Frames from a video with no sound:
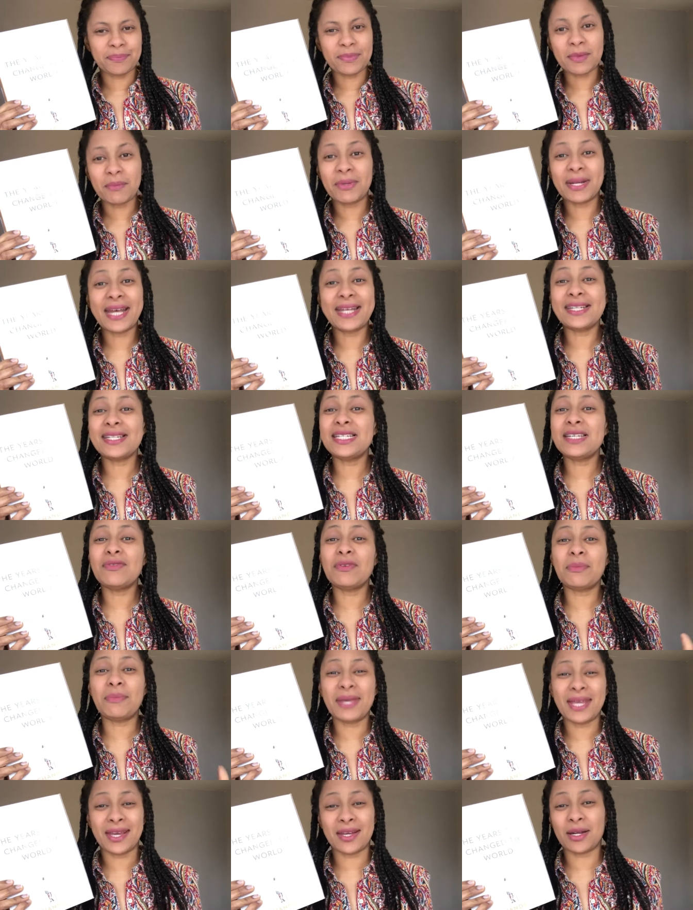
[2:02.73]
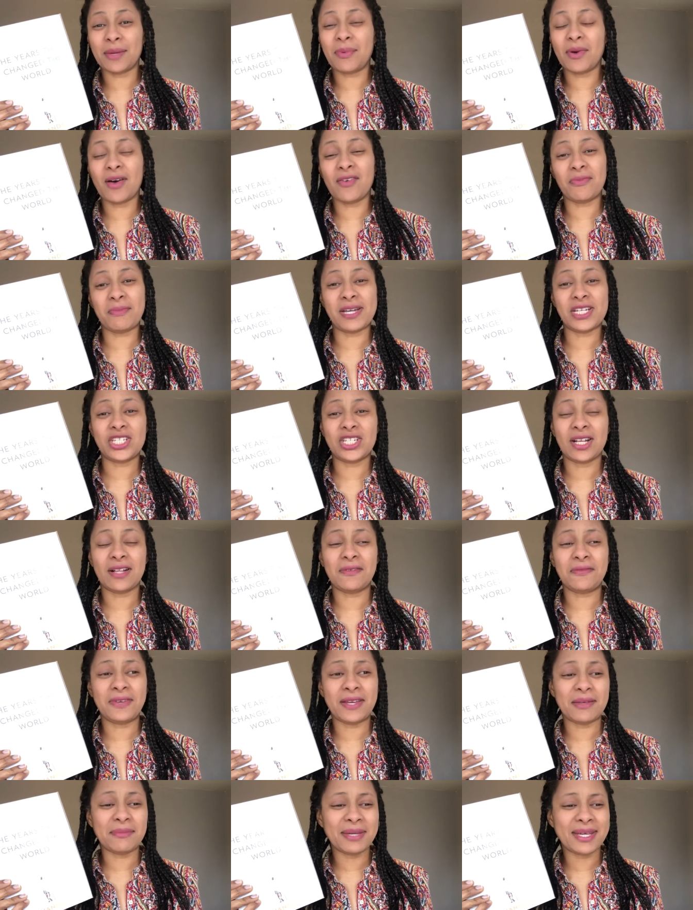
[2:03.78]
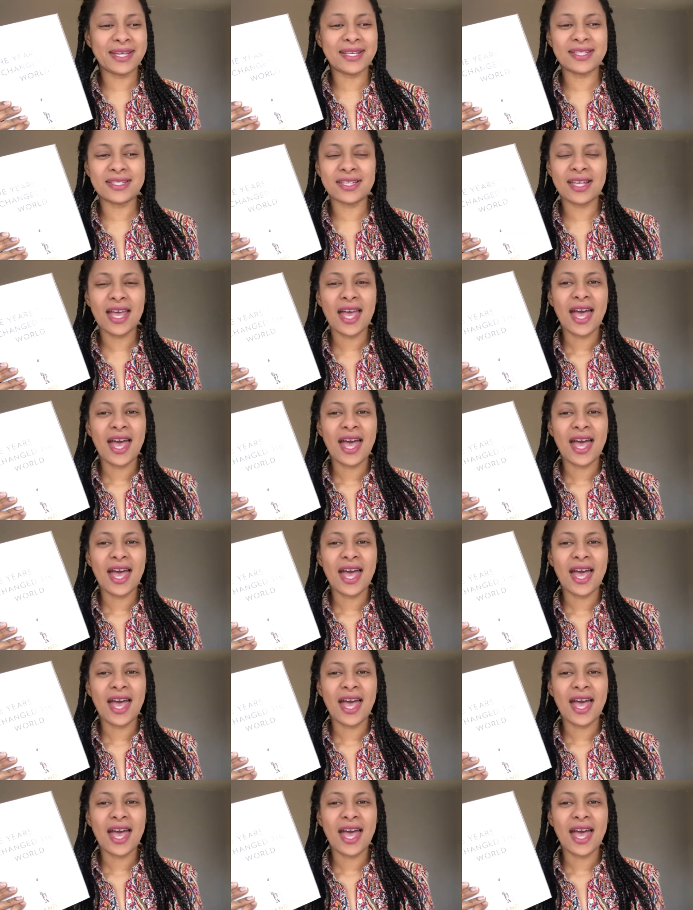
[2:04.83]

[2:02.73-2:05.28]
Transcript: but I didn't even pick it up off my shelf yet because